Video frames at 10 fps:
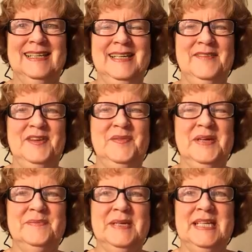Hi
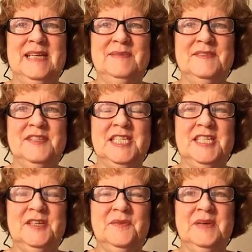everyone, my name is
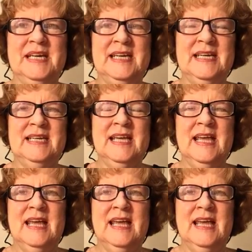Virginia Wade,